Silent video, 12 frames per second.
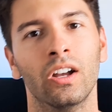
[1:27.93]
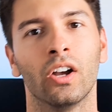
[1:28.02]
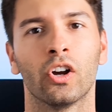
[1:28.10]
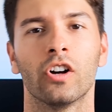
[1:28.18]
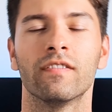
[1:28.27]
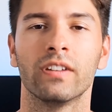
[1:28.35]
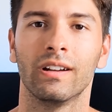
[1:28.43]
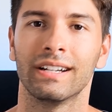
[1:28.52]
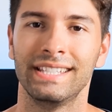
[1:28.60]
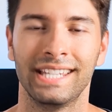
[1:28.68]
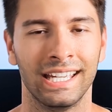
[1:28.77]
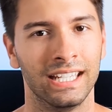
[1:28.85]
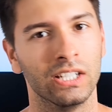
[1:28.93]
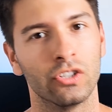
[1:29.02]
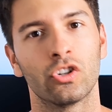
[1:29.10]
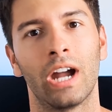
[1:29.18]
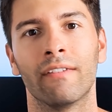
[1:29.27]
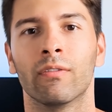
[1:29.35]
COVID-19,
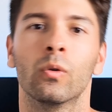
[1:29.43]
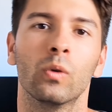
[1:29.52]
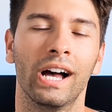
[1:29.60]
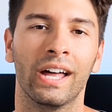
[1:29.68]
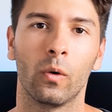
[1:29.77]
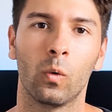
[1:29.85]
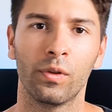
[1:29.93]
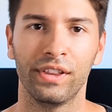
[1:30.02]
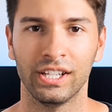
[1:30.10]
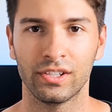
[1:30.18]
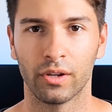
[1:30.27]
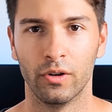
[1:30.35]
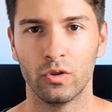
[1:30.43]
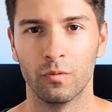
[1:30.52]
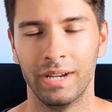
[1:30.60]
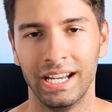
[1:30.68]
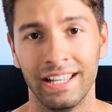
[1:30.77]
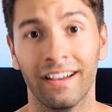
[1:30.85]
travel, and all things social
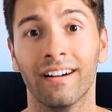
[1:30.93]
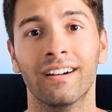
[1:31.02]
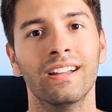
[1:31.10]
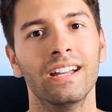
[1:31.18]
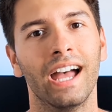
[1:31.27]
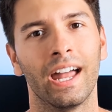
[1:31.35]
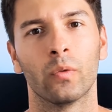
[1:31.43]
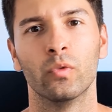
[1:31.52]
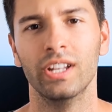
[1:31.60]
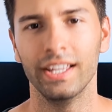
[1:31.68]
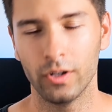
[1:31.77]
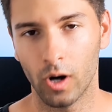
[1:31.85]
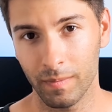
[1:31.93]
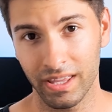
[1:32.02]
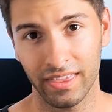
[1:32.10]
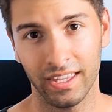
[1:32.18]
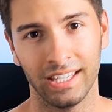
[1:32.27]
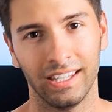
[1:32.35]
media. And it really got me
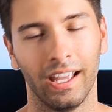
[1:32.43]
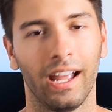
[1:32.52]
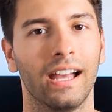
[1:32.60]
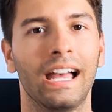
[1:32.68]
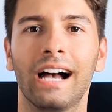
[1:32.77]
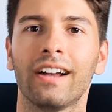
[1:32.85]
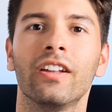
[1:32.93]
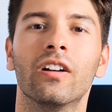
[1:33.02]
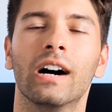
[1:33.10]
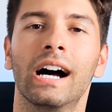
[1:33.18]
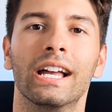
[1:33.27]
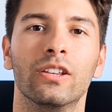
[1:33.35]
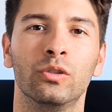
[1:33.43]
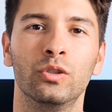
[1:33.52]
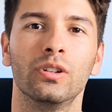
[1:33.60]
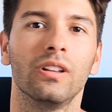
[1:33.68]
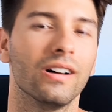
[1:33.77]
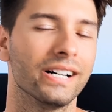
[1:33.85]
thinking, how can I
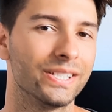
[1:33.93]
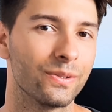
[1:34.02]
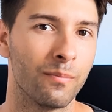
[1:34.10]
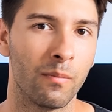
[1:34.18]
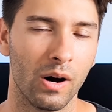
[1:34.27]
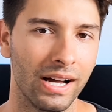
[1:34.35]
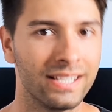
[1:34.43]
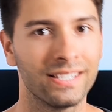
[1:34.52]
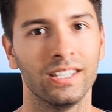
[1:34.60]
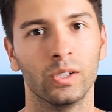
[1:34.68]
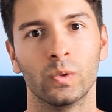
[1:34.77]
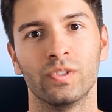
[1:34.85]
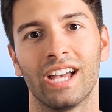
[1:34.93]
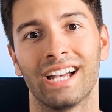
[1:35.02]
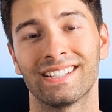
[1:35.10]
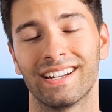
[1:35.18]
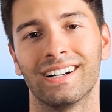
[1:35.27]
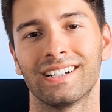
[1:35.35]
utilize my skills
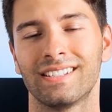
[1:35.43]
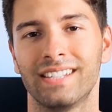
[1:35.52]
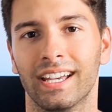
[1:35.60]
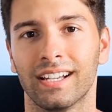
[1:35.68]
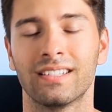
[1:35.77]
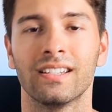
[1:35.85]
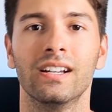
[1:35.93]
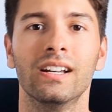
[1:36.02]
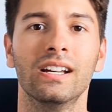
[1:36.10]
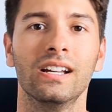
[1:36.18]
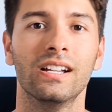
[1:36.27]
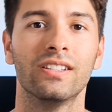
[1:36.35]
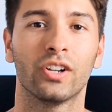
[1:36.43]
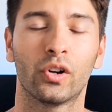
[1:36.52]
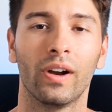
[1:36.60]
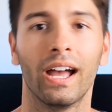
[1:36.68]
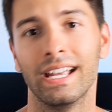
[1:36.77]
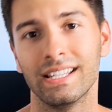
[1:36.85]
as an architect to
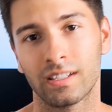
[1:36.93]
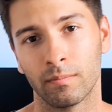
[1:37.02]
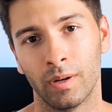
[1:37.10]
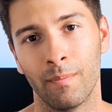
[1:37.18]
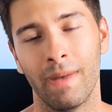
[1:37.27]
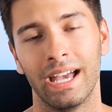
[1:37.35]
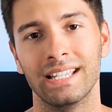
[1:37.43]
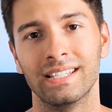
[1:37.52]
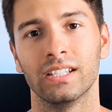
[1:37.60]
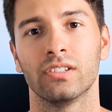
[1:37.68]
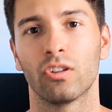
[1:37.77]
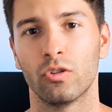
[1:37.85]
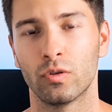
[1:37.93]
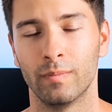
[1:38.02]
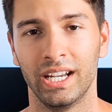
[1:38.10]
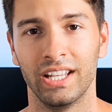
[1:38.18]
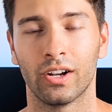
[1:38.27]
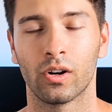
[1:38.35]
create some amazing social
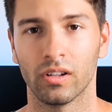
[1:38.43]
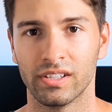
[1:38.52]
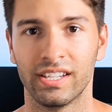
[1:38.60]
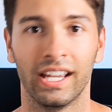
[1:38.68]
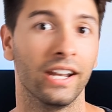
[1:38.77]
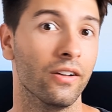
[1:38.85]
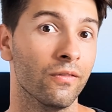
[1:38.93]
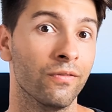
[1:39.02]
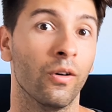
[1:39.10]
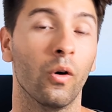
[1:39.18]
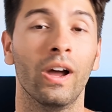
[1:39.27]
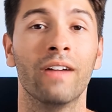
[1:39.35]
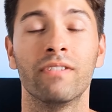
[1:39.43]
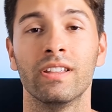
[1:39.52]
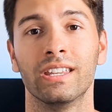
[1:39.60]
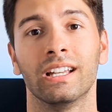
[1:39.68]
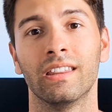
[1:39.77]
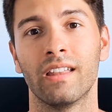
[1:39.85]
media content for
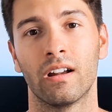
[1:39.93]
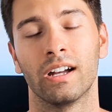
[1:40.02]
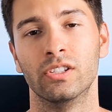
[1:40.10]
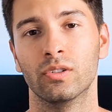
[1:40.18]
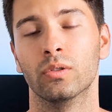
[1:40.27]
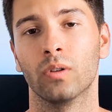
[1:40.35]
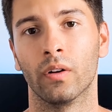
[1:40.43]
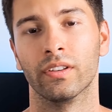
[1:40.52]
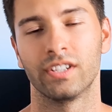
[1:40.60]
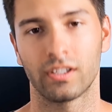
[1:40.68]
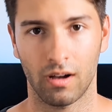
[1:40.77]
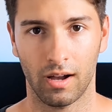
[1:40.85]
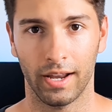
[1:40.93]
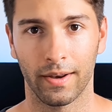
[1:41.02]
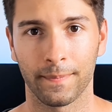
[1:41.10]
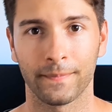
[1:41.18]
everything that I do on the side?